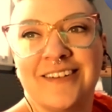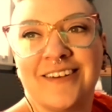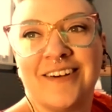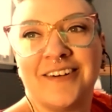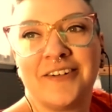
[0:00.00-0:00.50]

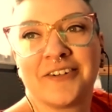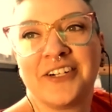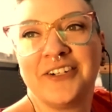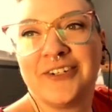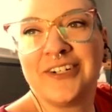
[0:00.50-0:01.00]
Oh,
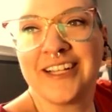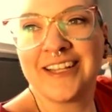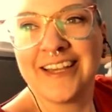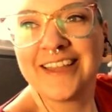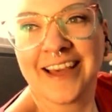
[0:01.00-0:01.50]
cool. I
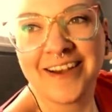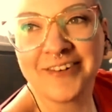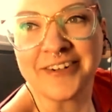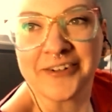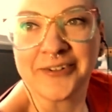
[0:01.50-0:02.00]
like that
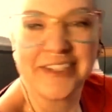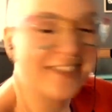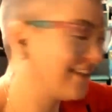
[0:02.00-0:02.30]
one, Nicole.